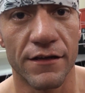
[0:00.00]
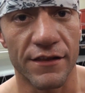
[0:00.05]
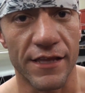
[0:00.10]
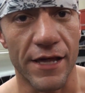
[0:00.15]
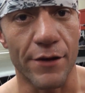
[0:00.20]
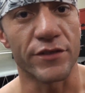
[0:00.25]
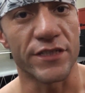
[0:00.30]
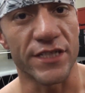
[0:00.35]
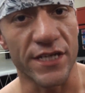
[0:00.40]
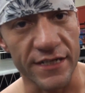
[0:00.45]

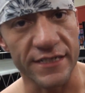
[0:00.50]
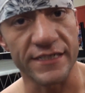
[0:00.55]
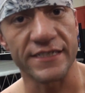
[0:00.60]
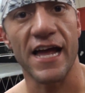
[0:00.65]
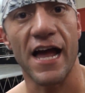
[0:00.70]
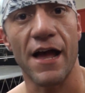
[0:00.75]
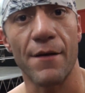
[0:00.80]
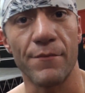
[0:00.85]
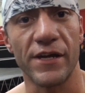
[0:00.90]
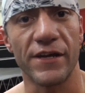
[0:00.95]
that was gonna
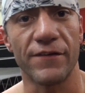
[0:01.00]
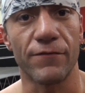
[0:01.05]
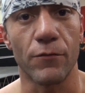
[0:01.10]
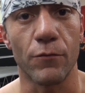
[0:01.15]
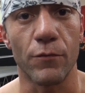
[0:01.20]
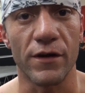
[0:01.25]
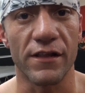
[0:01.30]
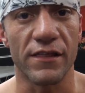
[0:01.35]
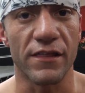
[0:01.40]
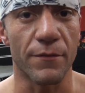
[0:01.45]
stop me from
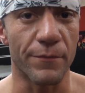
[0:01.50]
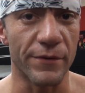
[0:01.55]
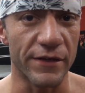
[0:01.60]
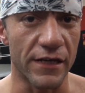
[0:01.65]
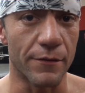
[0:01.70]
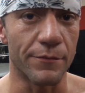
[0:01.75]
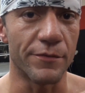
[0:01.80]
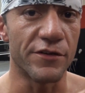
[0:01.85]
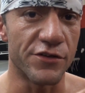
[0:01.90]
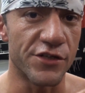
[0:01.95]
winning the
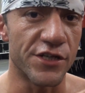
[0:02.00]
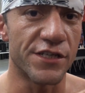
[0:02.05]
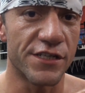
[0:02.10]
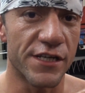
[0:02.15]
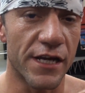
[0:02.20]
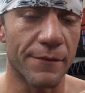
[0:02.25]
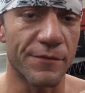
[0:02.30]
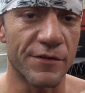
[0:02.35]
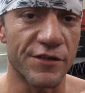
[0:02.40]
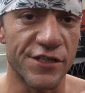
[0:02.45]
PWG
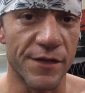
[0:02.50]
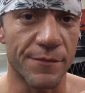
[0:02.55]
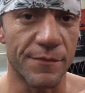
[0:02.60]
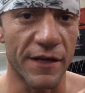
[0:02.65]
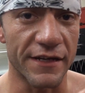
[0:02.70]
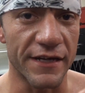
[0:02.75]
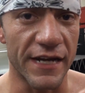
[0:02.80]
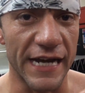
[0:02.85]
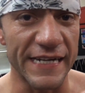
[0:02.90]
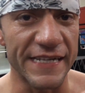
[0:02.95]
Championship
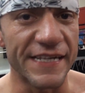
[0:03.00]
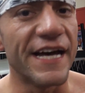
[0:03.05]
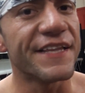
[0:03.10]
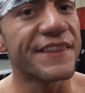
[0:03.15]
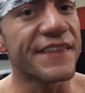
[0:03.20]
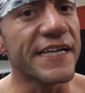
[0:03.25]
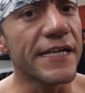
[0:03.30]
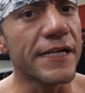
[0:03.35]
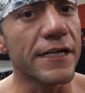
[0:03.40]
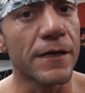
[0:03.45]
that night.
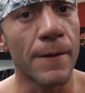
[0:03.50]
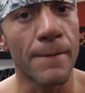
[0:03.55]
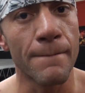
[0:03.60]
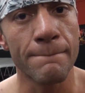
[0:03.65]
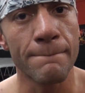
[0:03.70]
Nothing